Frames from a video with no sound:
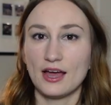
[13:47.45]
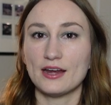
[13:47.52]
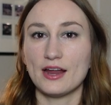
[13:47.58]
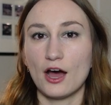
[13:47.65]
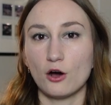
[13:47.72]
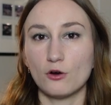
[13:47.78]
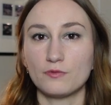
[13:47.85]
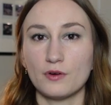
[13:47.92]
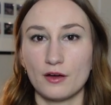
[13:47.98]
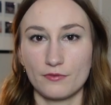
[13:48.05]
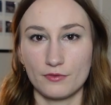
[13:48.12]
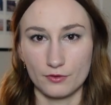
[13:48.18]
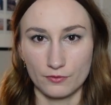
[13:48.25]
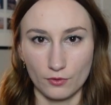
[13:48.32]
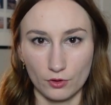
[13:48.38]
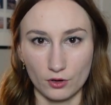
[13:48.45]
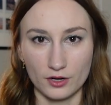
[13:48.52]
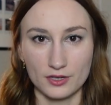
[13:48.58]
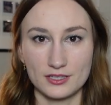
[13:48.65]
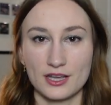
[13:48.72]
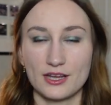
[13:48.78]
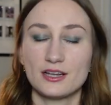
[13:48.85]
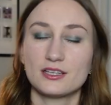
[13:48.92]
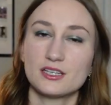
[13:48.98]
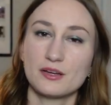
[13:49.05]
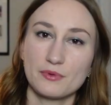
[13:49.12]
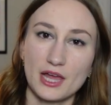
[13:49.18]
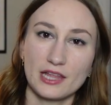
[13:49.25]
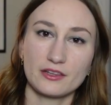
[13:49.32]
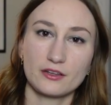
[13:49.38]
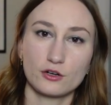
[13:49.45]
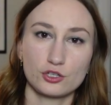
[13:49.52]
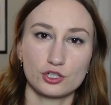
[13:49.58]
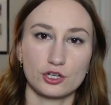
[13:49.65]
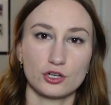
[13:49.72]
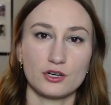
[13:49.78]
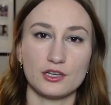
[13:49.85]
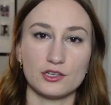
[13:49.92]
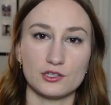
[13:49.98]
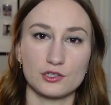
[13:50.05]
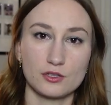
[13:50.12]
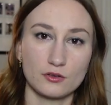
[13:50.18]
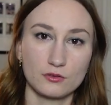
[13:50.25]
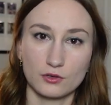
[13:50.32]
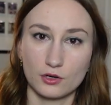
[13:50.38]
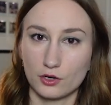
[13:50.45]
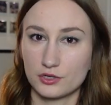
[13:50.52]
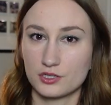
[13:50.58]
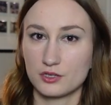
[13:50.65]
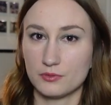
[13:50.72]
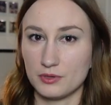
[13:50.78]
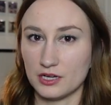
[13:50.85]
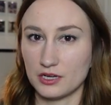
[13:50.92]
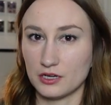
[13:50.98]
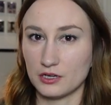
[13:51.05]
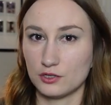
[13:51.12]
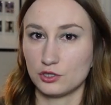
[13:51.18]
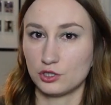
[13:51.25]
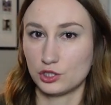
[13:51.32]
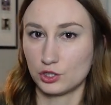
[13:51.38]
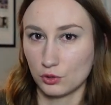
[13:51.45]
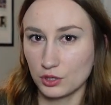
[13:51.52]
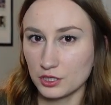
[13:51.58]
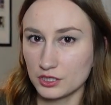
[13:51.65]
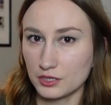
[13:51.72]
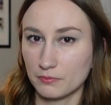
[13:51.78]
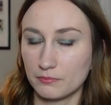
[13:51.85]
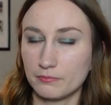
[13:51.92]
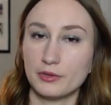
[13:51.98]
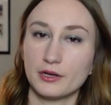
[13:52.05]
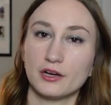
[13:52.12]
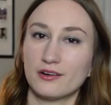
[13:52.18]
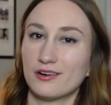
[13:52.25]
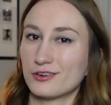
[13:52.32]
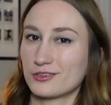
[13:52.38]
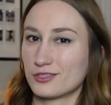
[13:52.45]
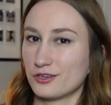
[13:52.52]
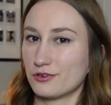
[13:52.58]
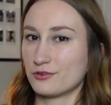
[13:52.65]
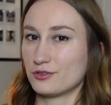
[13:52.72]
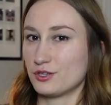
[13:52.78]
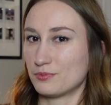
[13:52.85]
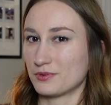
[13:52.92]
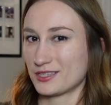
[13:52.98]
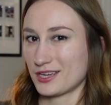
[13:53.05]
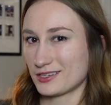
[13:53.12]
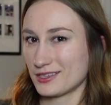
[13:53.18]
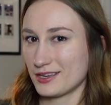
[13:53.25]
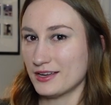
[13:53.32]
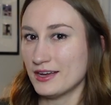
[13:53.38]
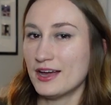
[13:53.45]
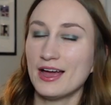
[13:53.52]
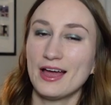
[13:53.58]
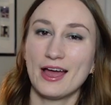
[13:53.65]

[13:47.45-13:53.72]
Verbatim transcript: an elf of the forest. And in some of that literature, he's cursed to be short, but also super sexy.